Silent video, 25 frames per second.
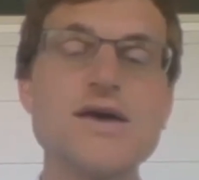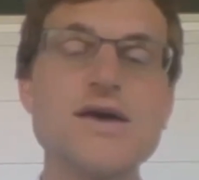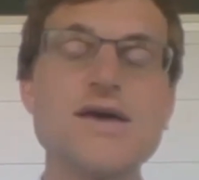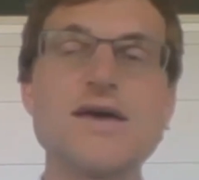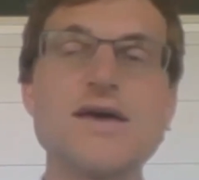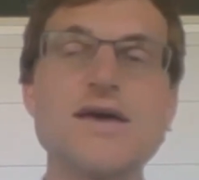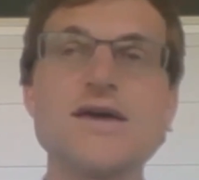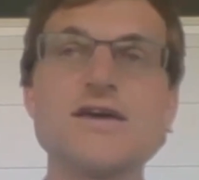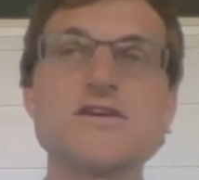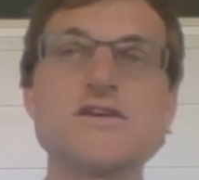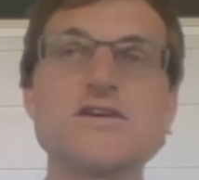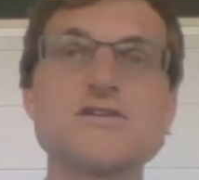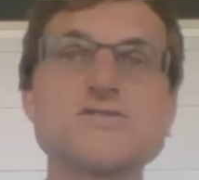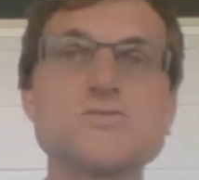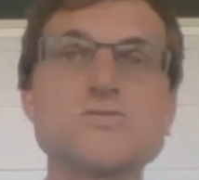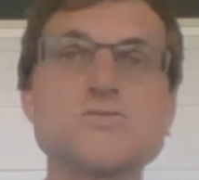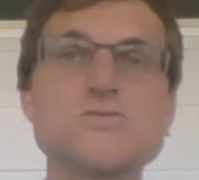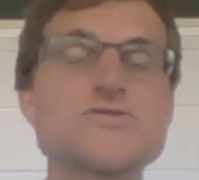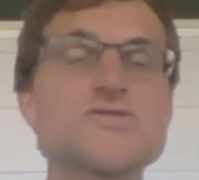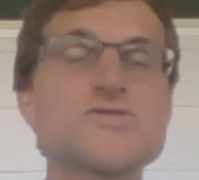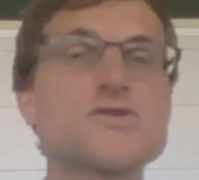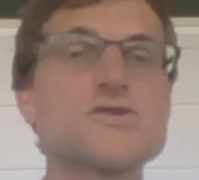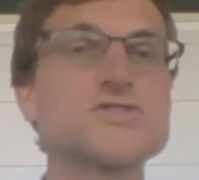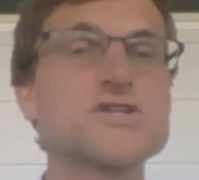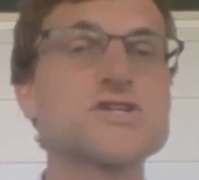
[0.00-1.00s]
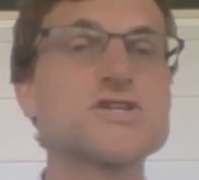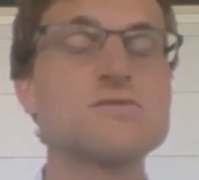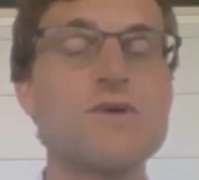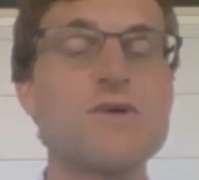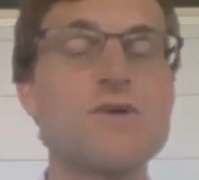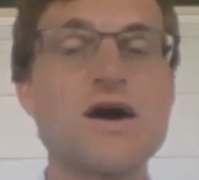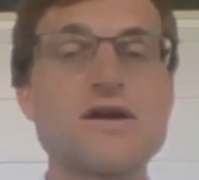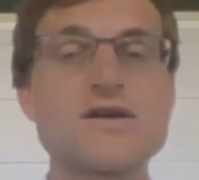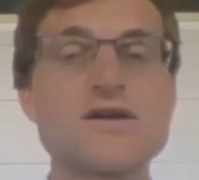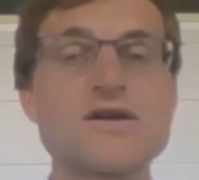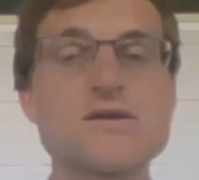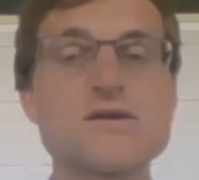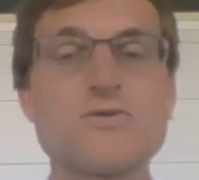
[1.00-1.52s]
is what those
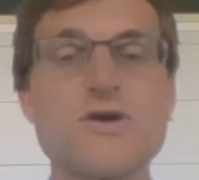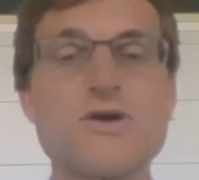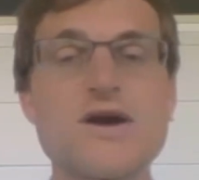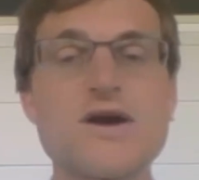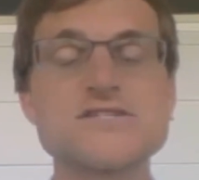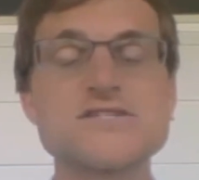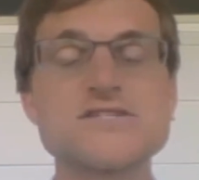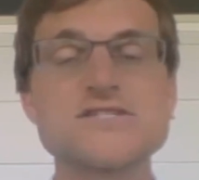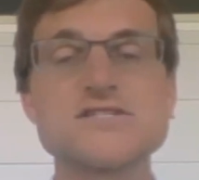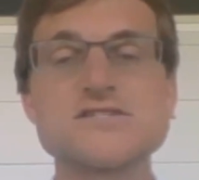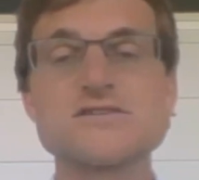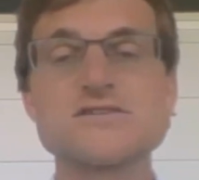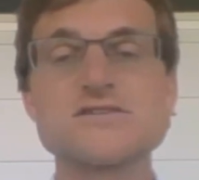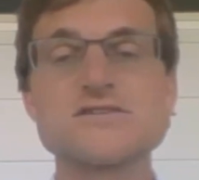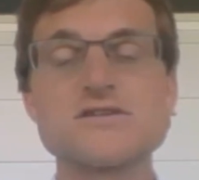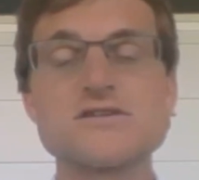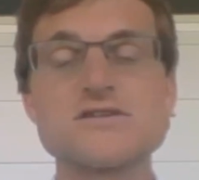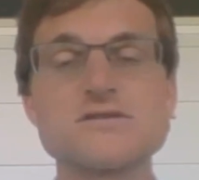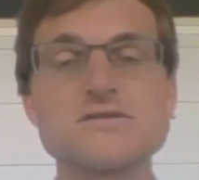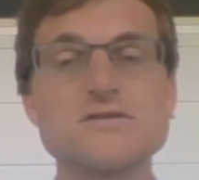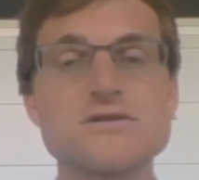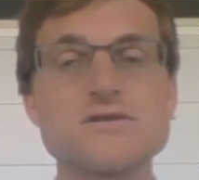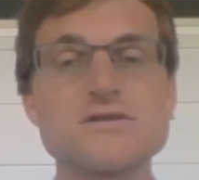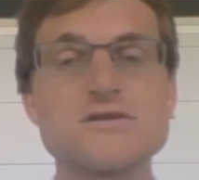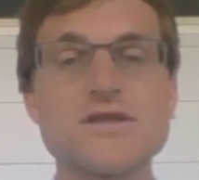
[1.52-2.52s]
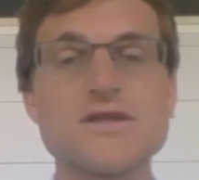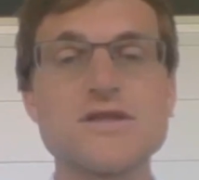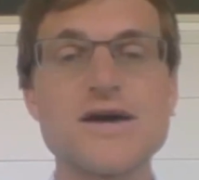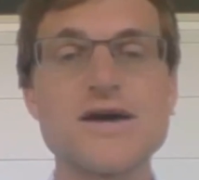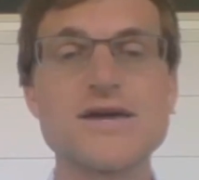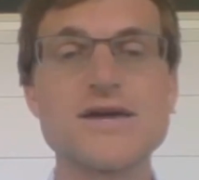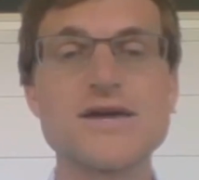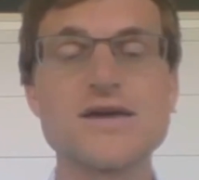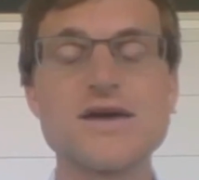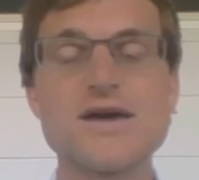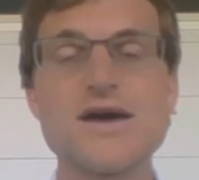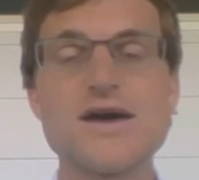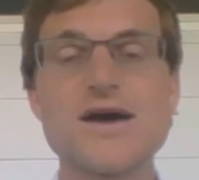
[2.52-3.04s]
commodity prices are going to look like